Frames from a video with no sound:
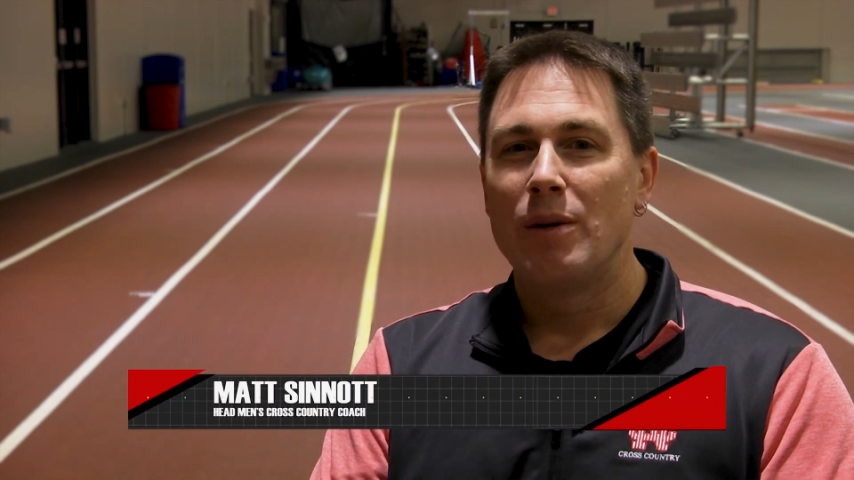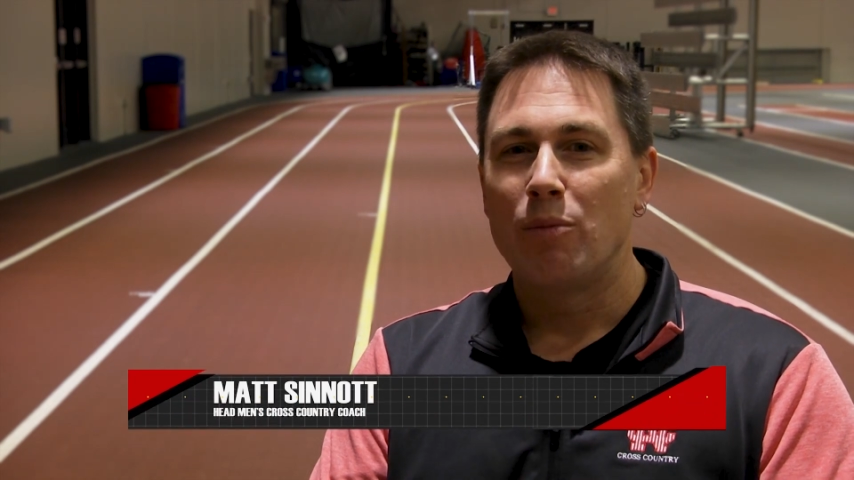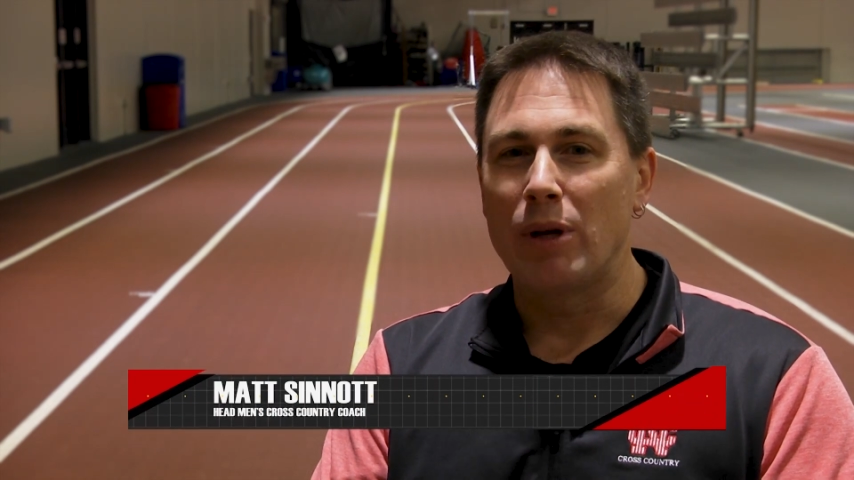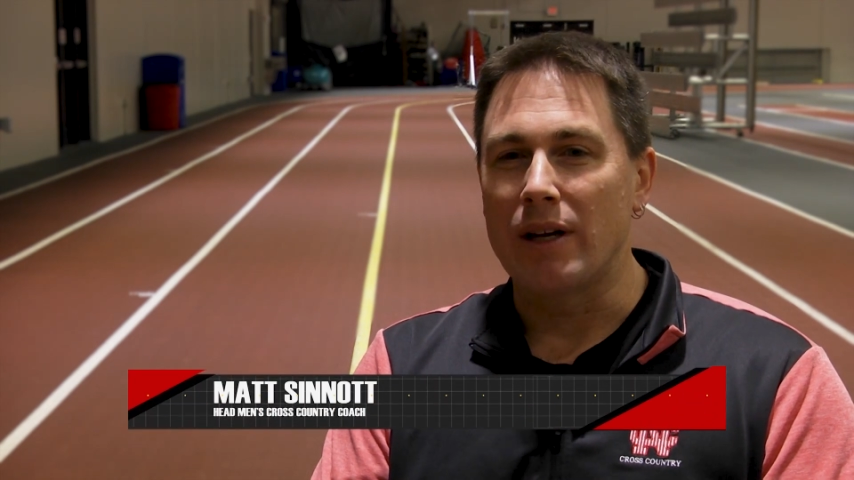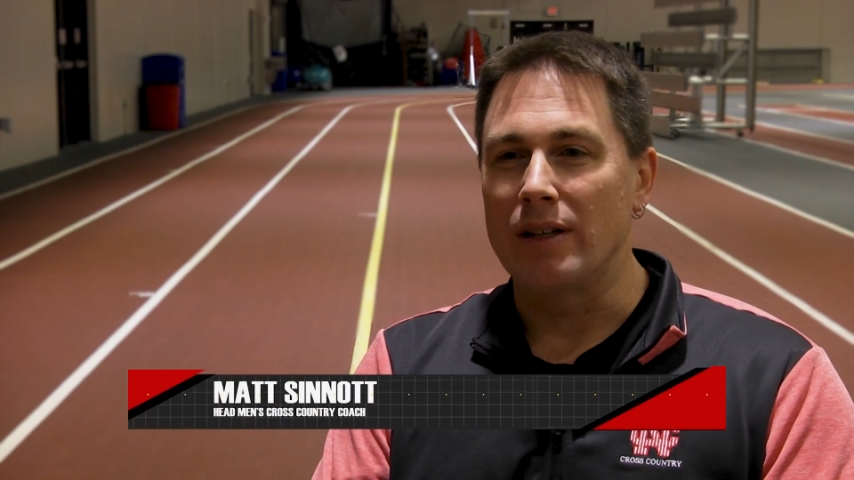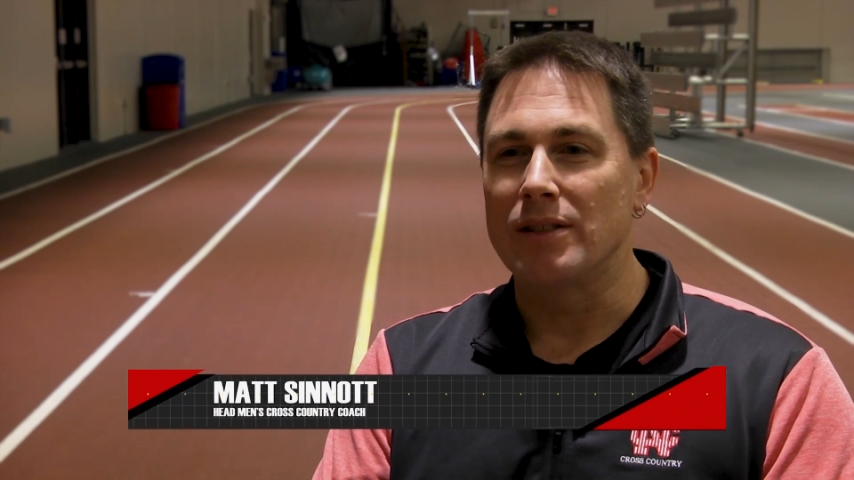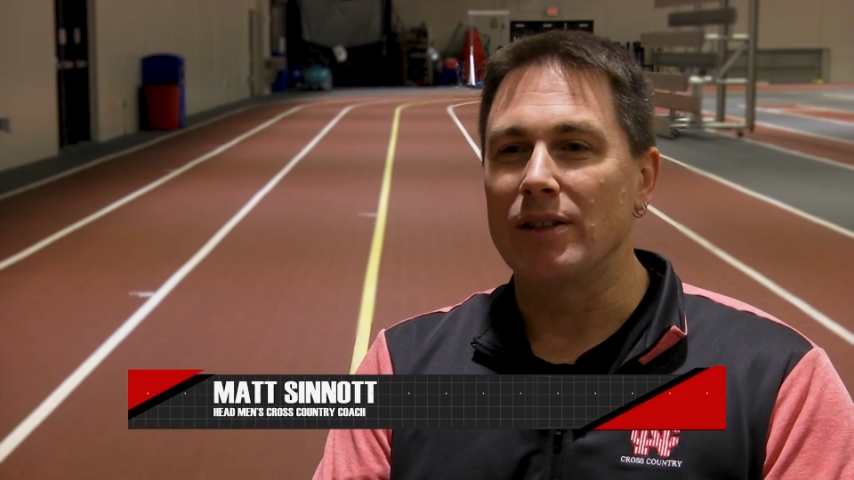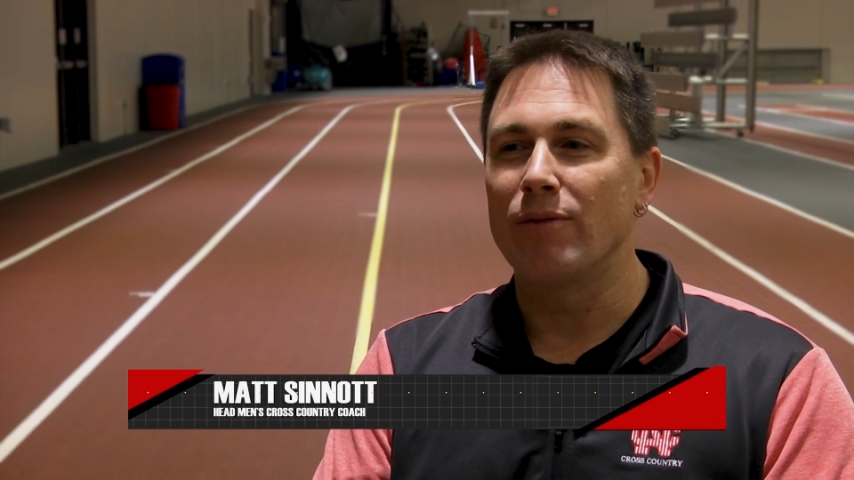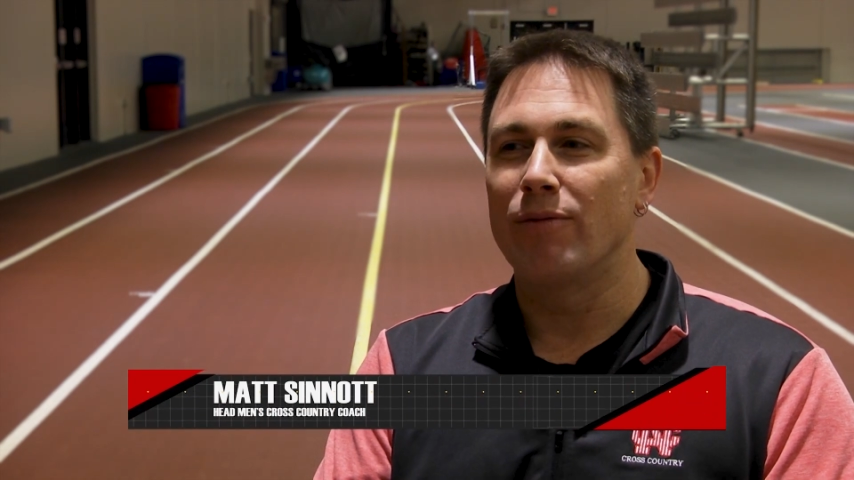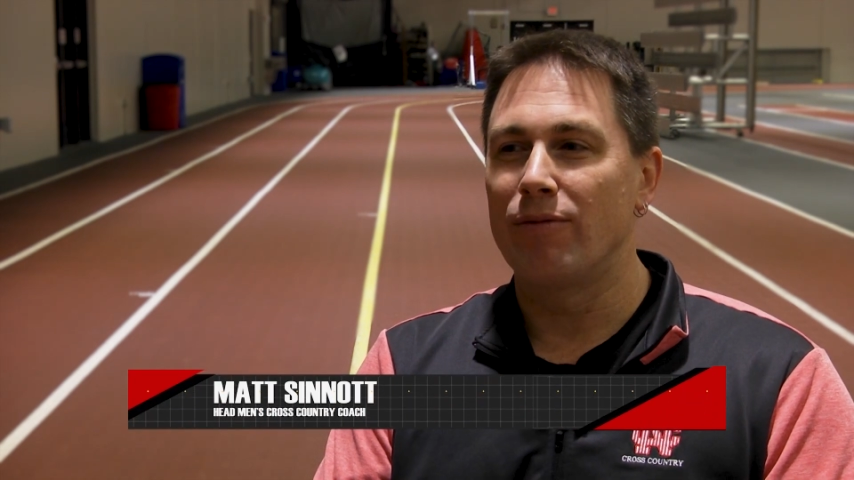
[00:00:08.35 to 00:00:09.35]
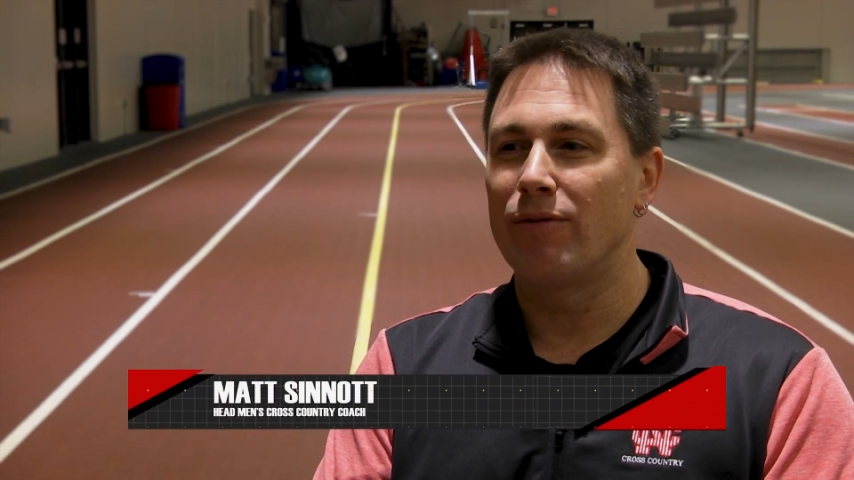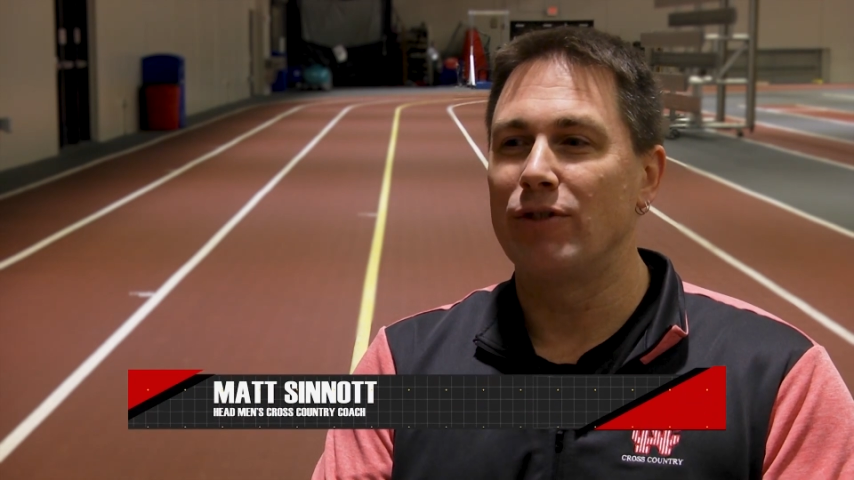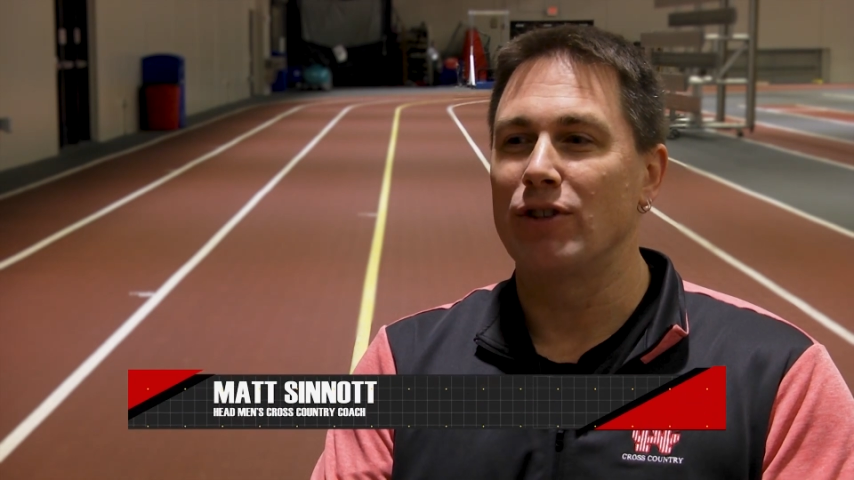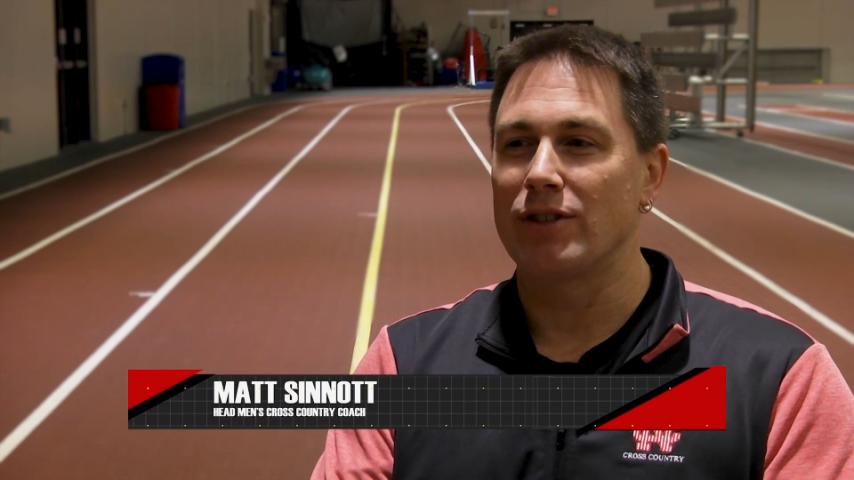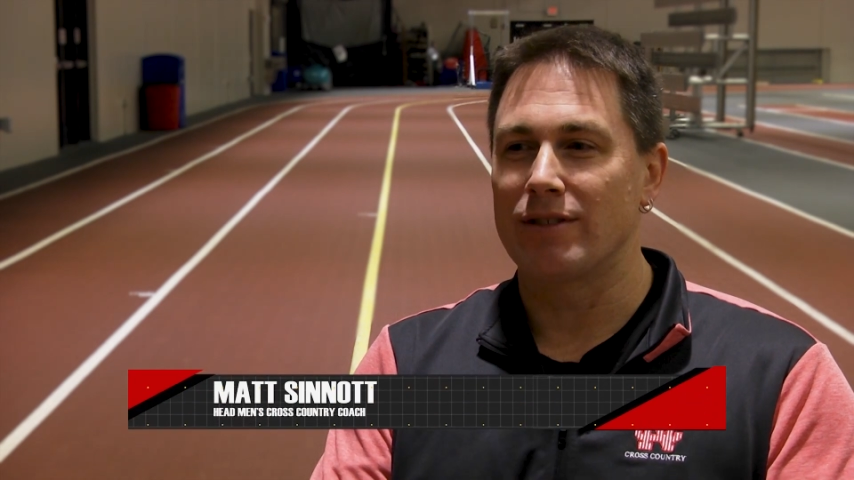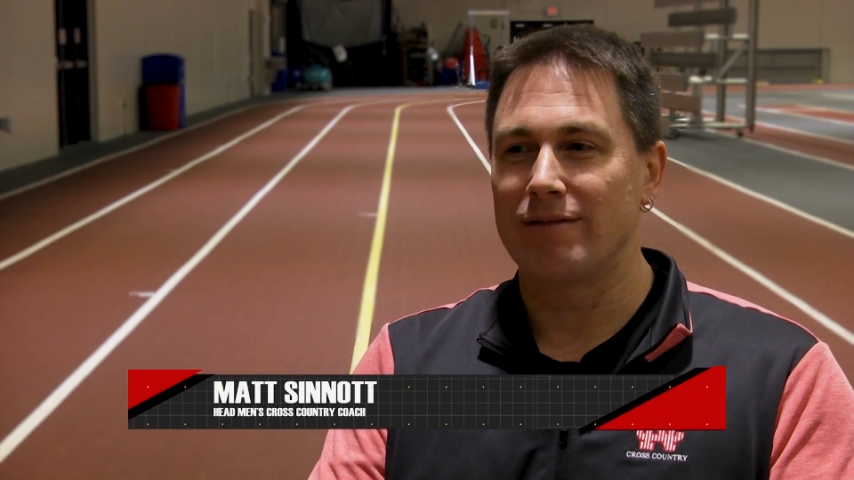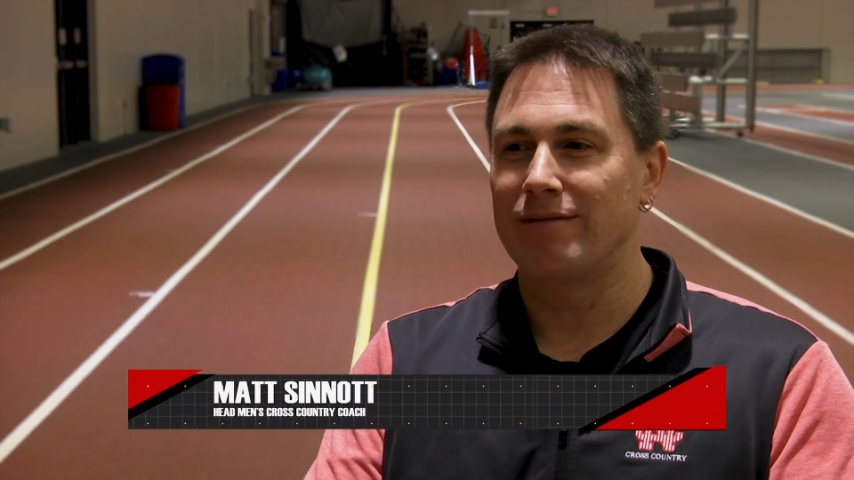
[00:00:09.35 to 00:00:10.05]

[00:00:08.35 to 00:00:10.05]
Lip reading: because of just